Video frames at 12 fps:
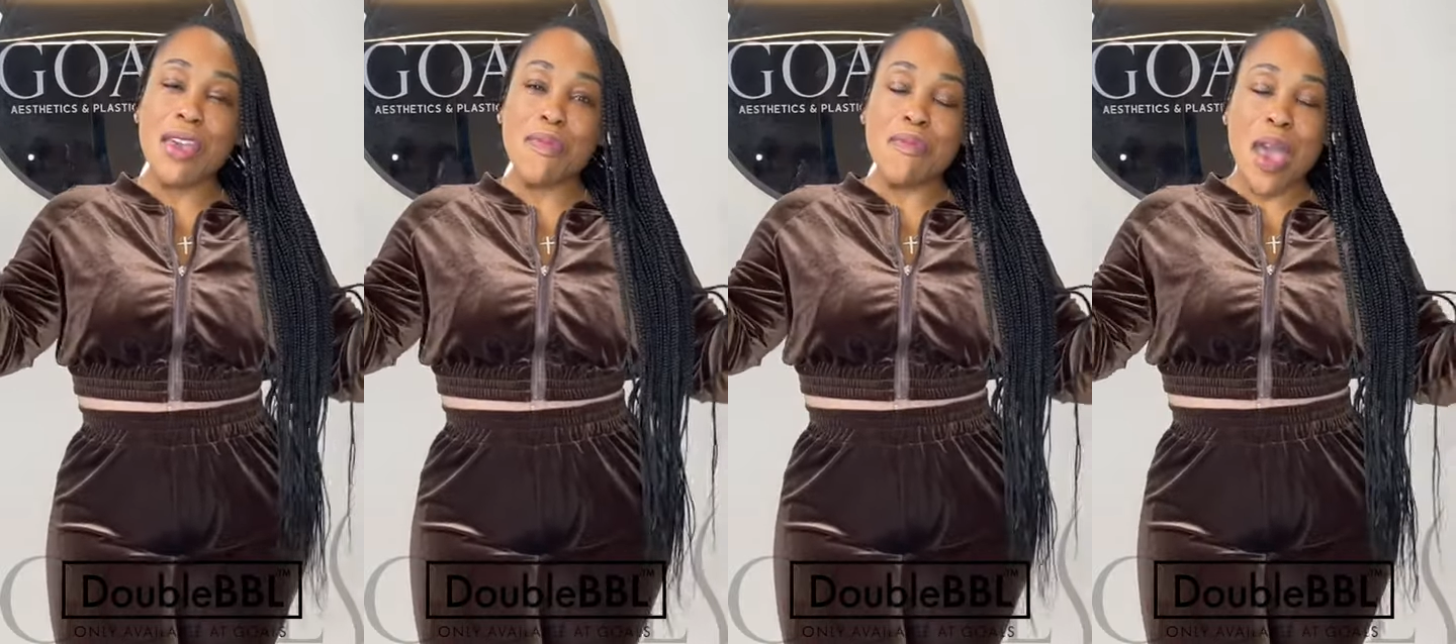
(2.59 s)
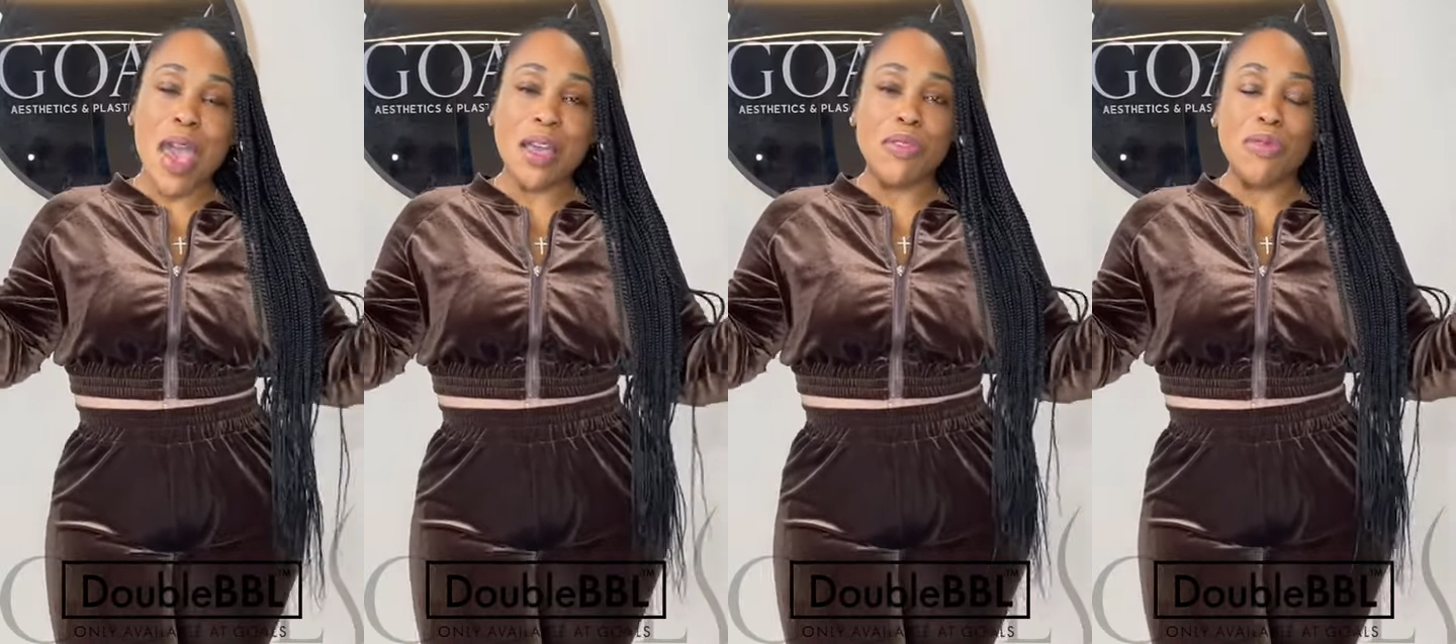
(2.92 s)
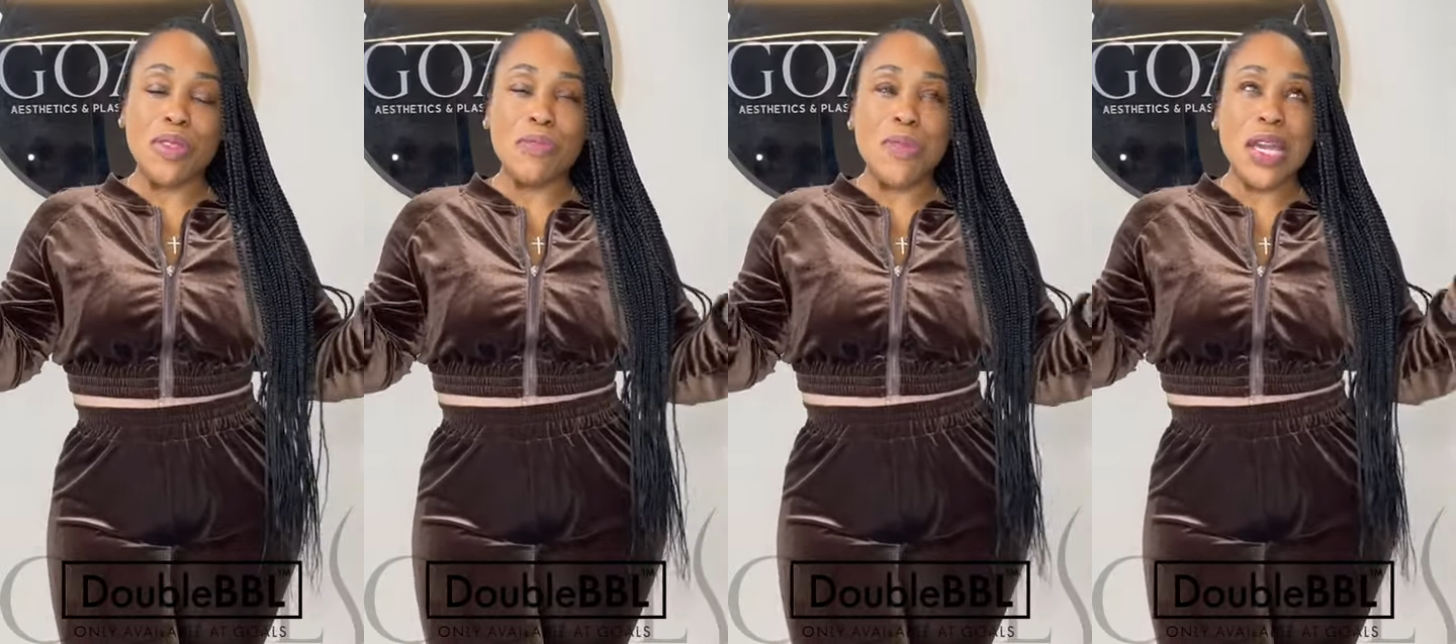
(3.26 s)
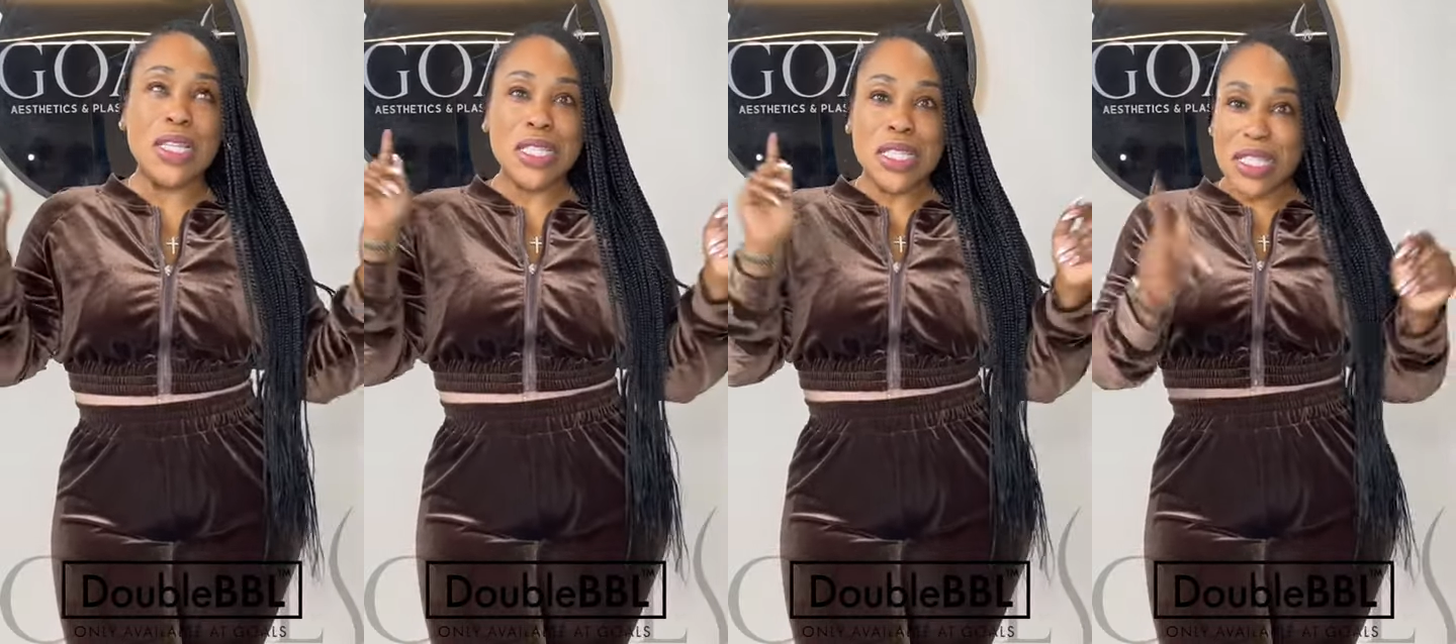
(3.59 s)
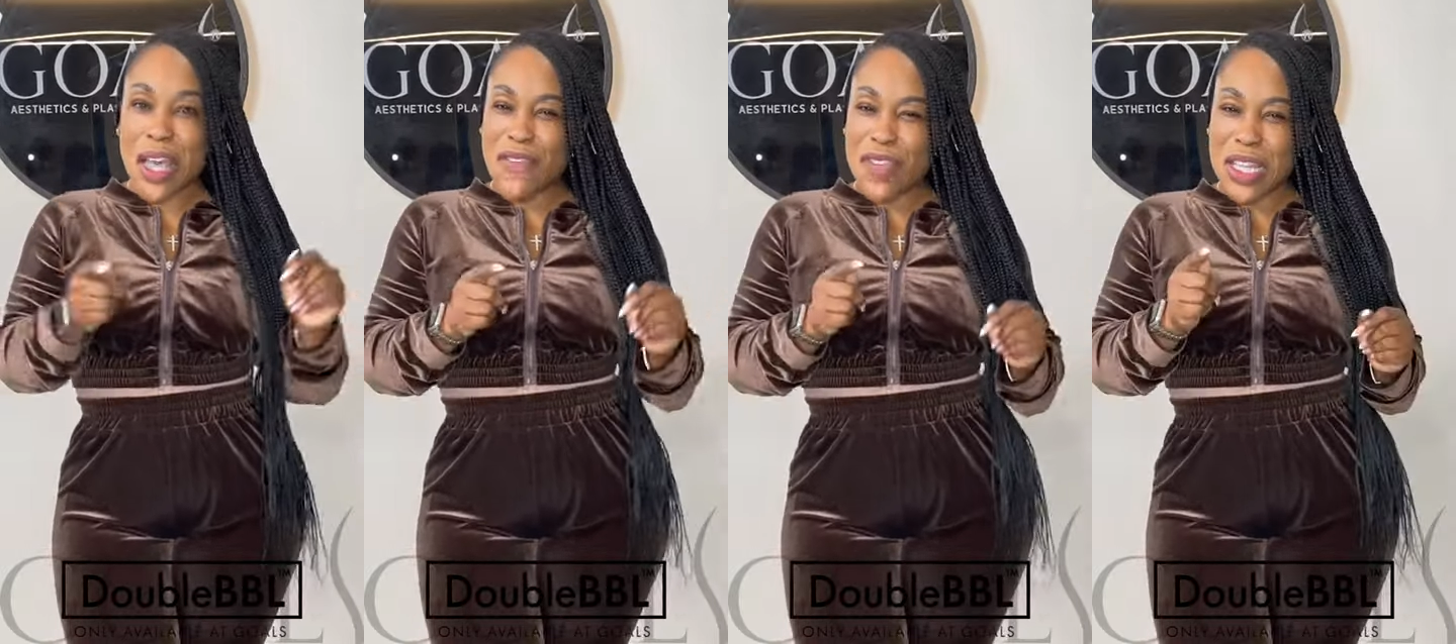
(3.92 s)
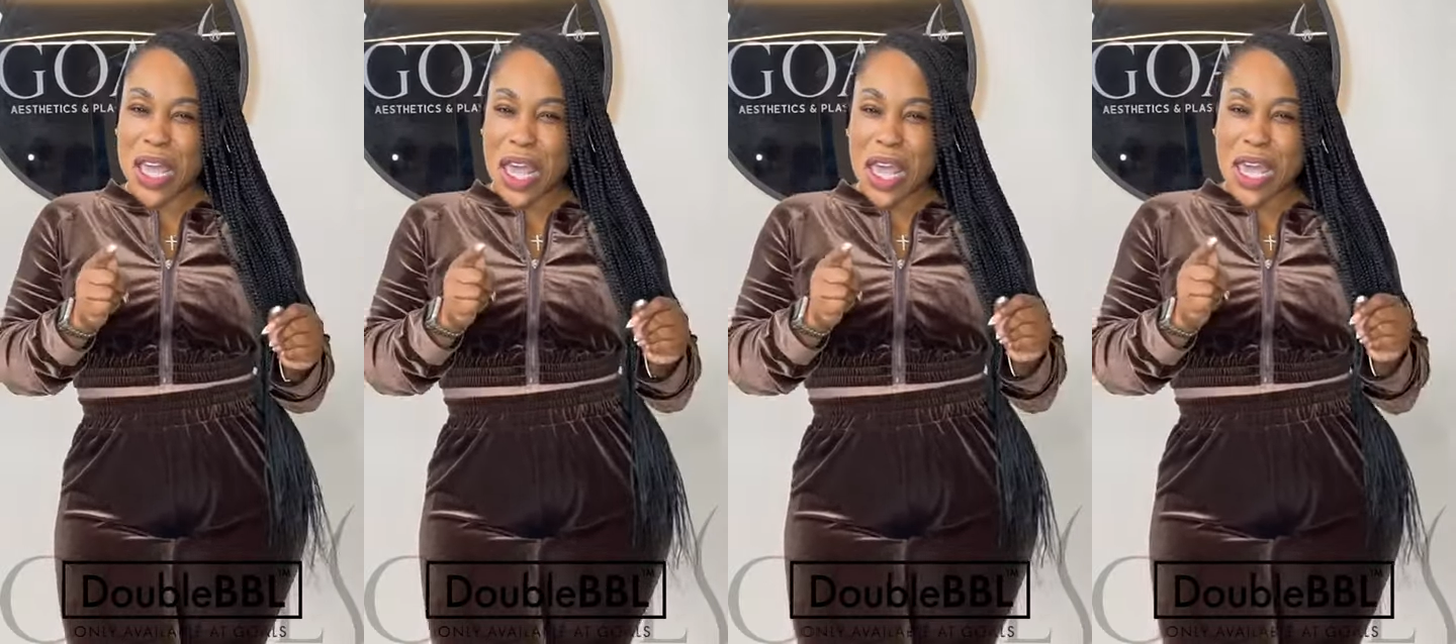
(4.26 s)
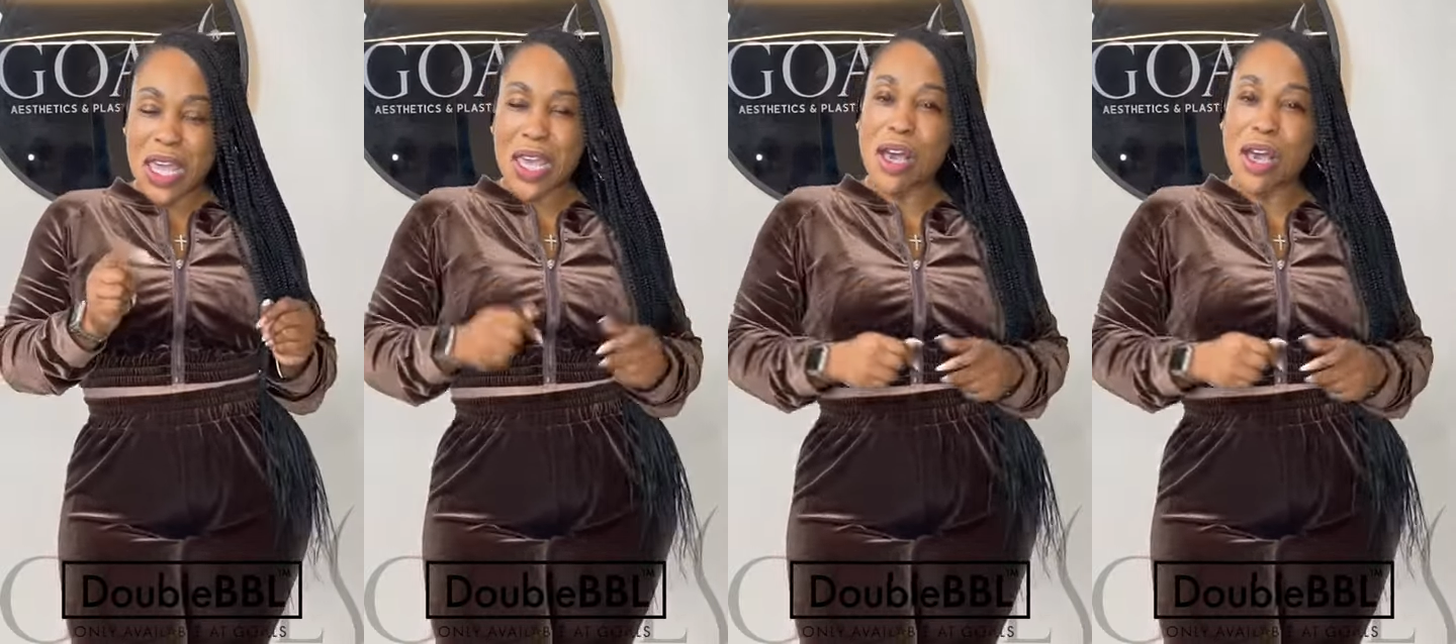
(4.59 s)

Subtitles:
I'm back with my 7-day